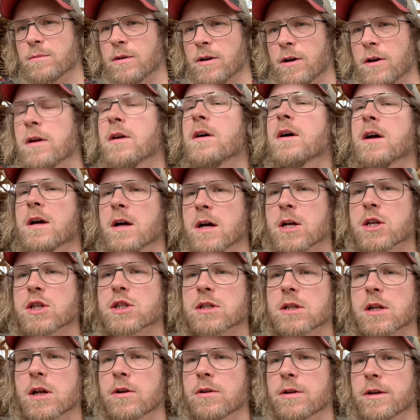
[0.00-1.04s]
Paul?
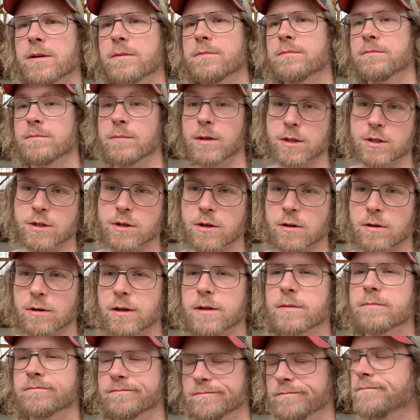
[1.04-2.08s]
Slowly but surely.
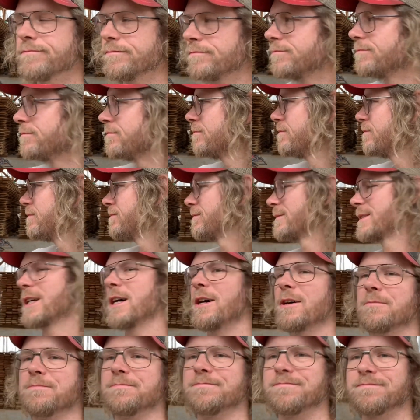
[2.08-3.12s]

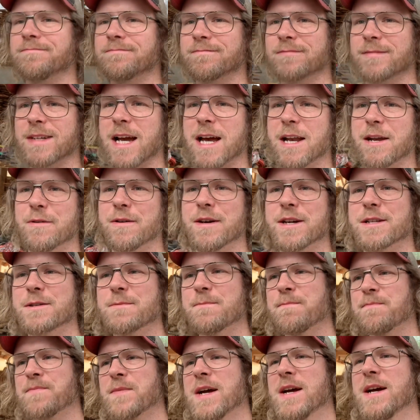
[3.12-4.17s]
So, anyways,
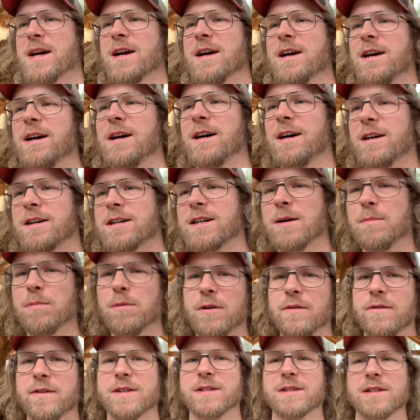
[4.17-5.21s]
a
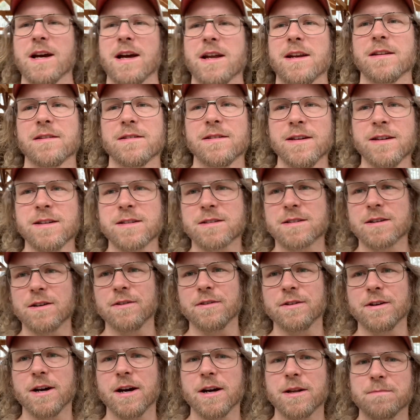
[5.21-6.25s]
couple of exciting things
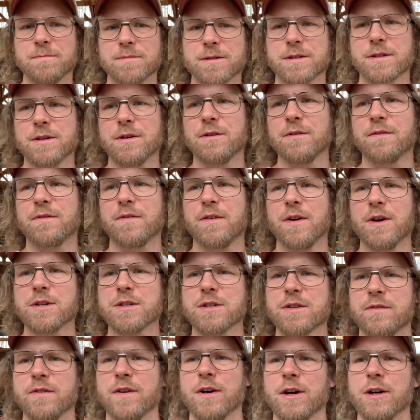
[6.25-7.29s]
going on. So,
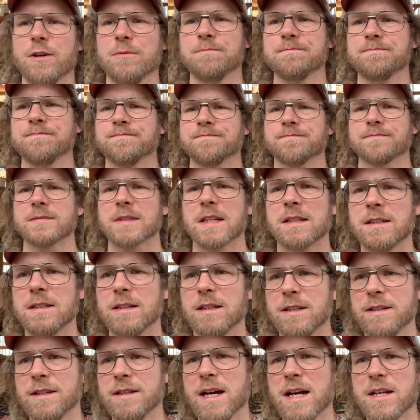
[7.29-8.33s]
first of all,
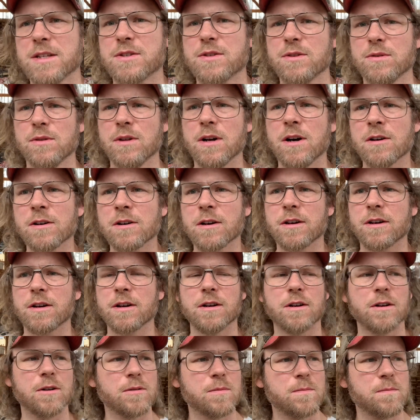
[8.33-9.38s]
not too long
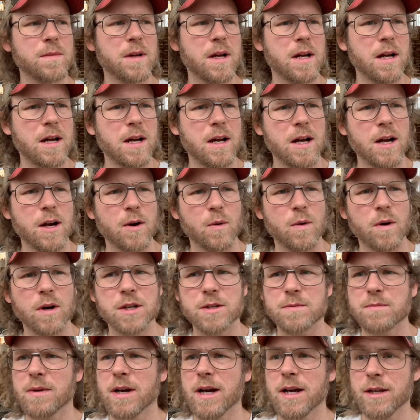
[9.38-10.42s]
ago
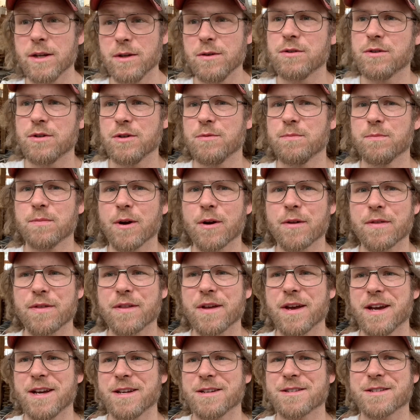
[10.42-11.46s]
was my YouTube
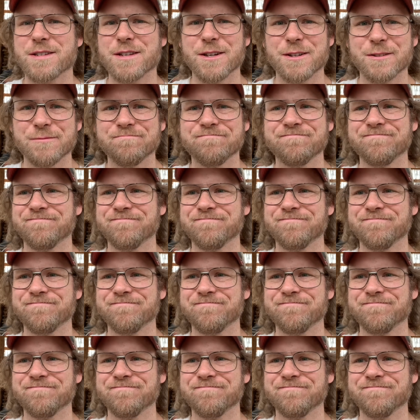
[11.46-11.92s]
birthday. So,